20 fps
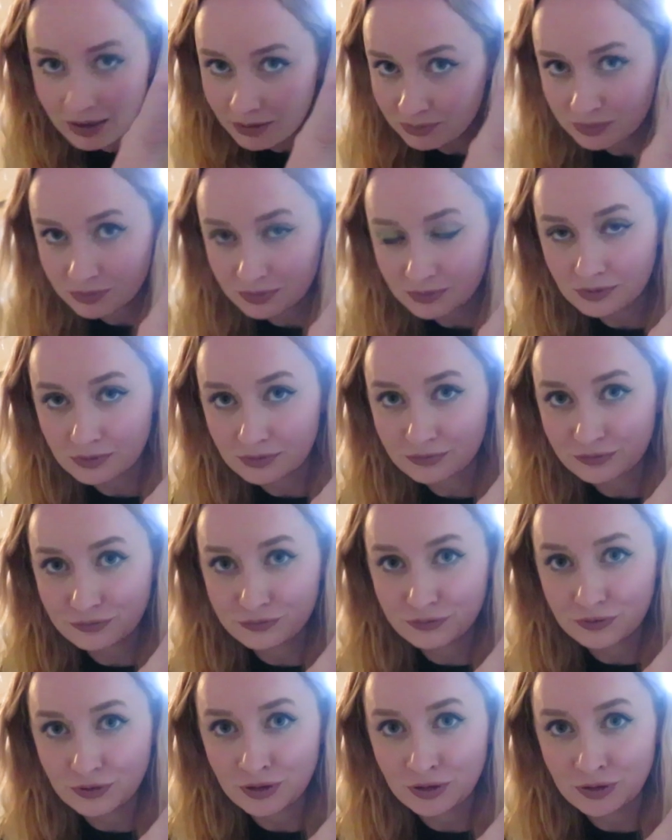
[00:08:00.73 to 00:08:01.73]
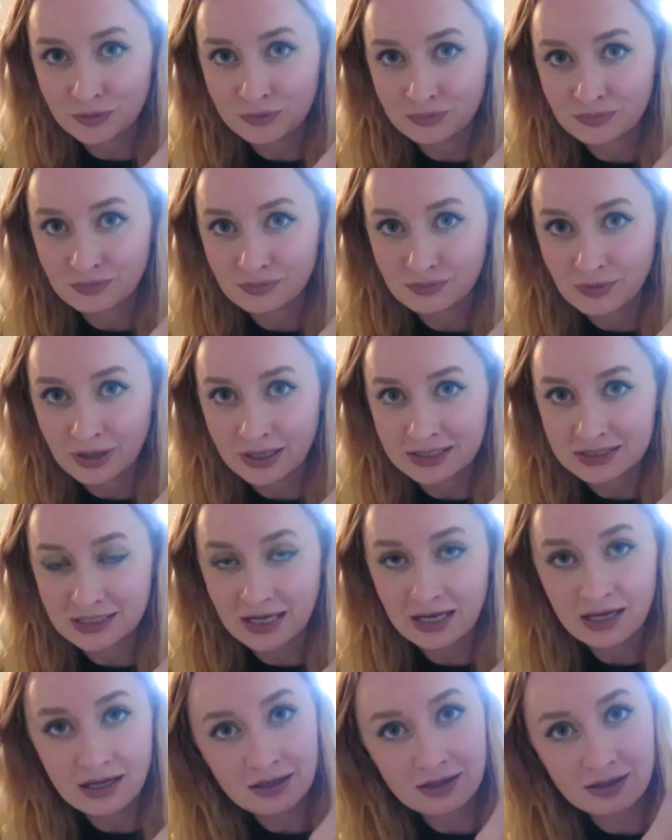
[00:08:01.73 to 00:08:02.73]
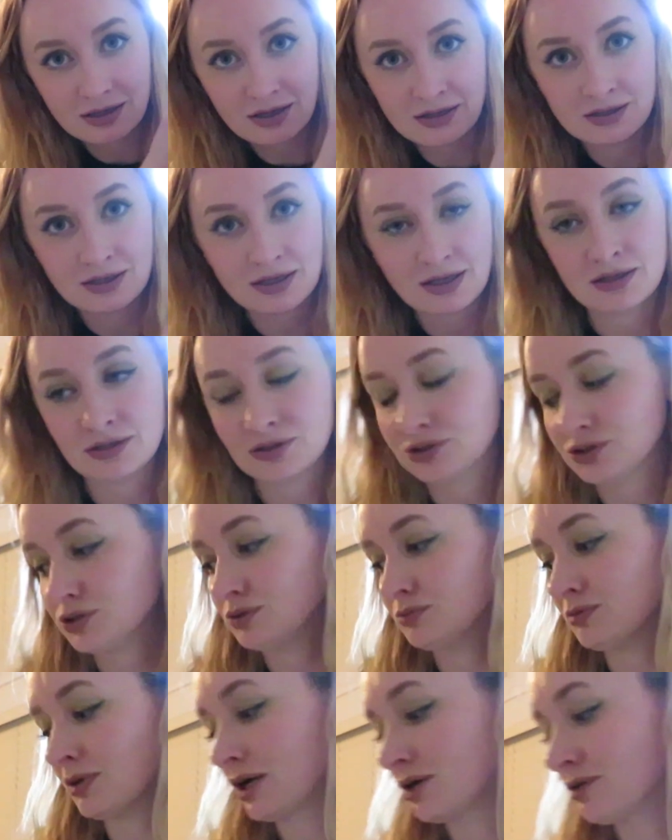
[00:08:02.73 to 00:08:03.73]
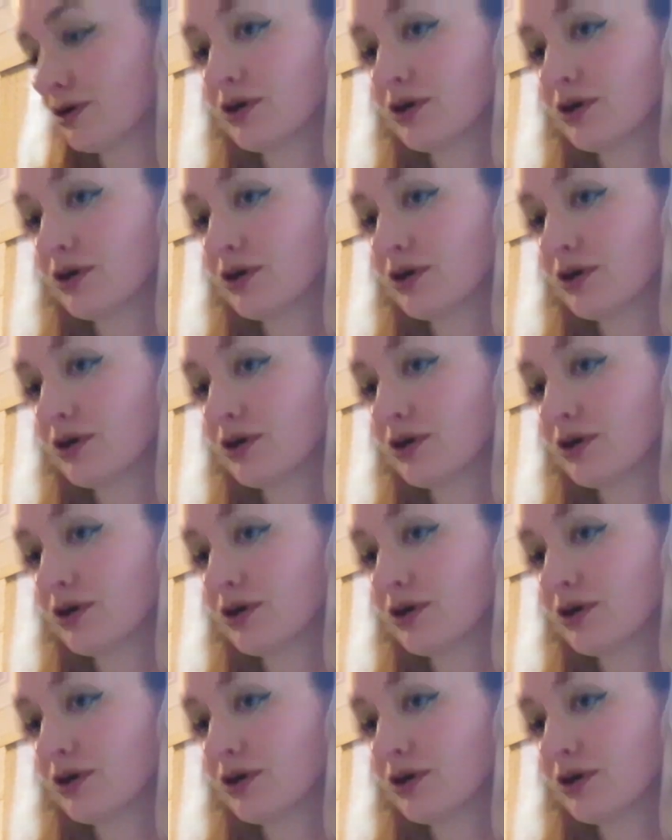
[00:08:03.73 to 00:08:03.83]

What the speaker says: up from my tank and into my